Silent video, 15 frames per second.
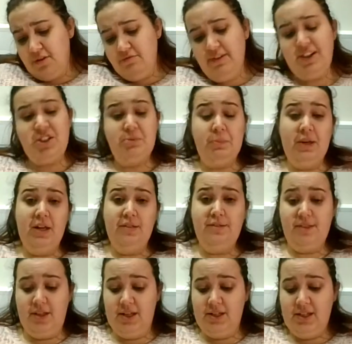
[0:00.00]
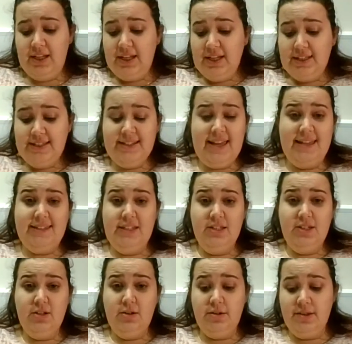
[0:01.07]
a rich person to get
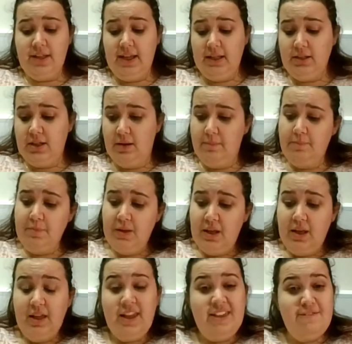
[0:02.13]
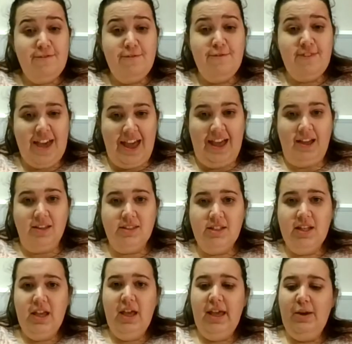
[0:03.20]
into God's kingdom. In fact,
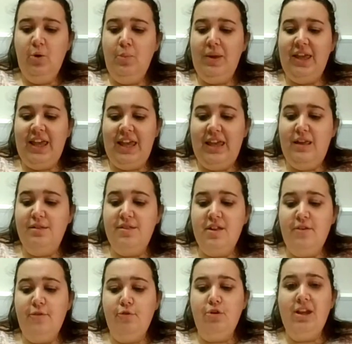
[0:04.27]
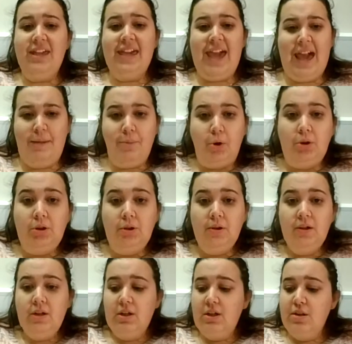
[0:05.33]
it would be easier for a camel
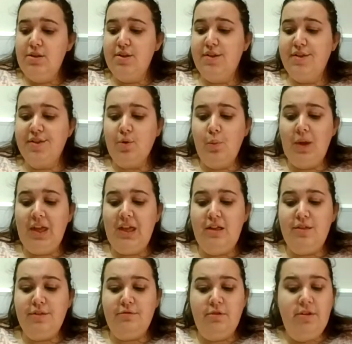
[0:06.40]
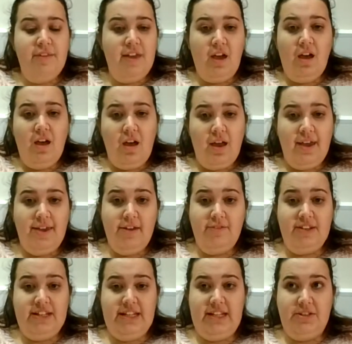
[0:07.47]
to squeeze through the eye of
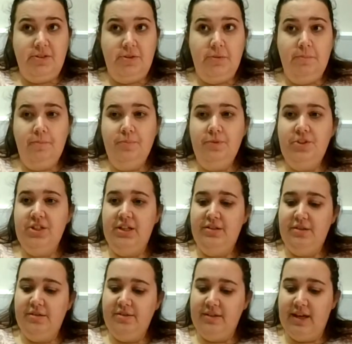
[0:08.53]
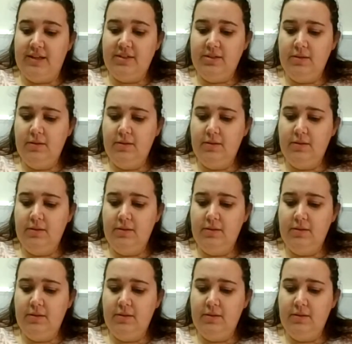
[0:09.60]
a needle, Jesus said.